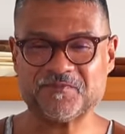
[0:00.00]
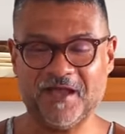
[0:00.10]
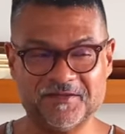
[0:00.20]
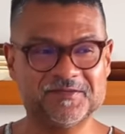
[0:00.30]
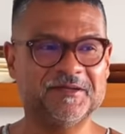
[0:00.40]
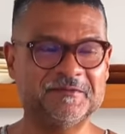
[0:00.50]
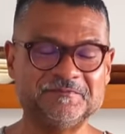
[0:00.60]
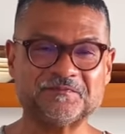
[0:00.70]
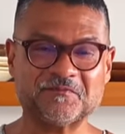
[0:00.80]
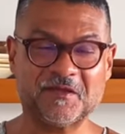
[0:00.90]
That's
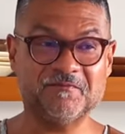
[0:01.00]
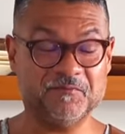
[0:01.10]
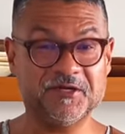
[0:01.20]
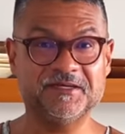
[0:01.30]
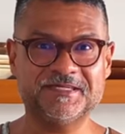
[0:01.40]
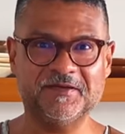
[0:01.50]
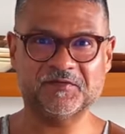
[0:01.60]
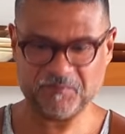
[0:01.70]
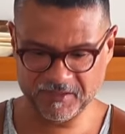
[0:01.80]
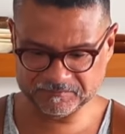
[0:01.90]
um, pretty intense,
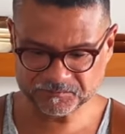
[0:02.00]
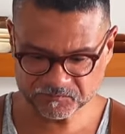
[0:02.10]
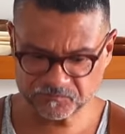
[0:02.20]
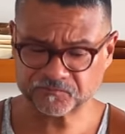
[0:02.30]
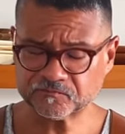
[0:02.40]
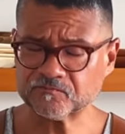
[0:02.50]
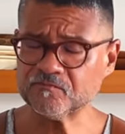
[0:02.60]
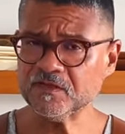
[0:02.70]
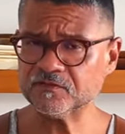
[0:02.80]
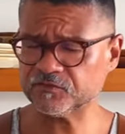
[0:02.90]
but
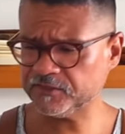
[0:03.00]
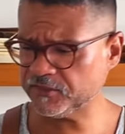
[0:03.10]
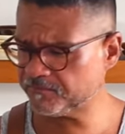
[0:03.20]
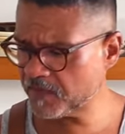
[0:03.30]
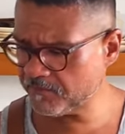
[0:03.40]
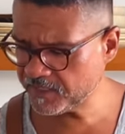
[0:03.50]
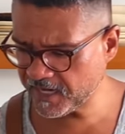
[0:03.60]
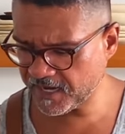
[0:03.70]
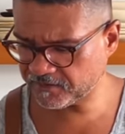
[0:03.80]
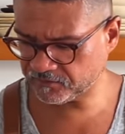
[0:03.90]
it's really good. I'm gonna
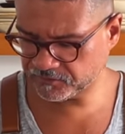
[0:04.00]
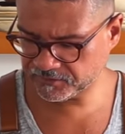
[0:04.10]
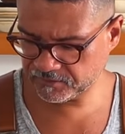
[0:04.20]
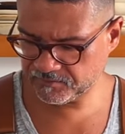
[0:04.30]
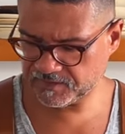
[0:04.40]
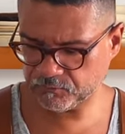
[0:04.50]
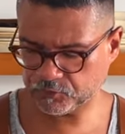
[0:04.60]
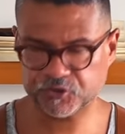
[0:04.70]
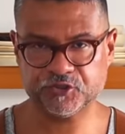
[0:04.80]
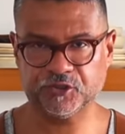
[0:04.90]
add a little bit
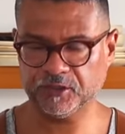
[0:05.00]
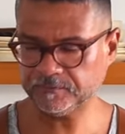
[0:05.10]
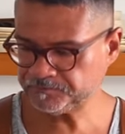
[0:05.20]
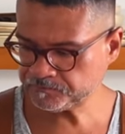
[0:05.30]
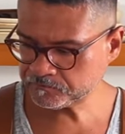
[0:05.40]
more sugar